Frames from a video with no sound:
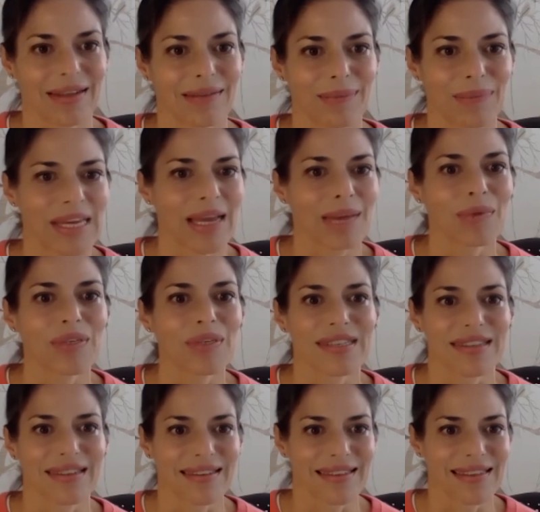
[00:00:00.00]
be able
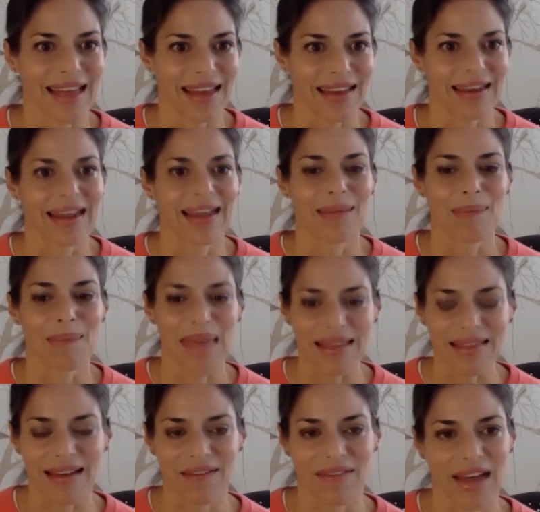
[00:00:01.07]
to then make
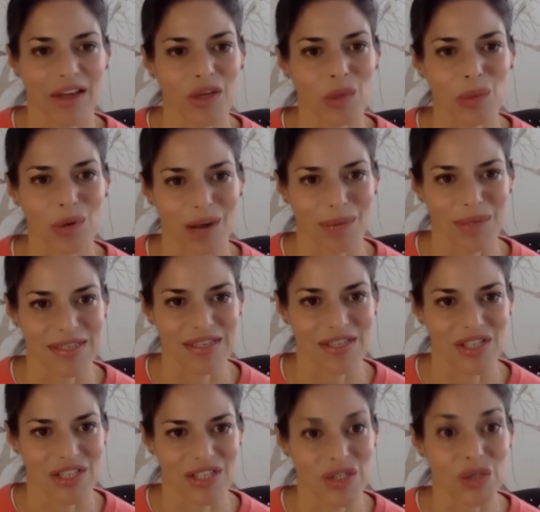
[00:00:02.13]
that value
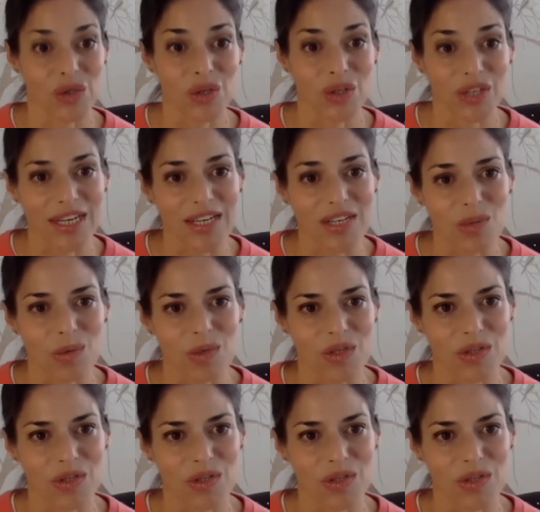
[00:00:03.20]
proposition to your customers,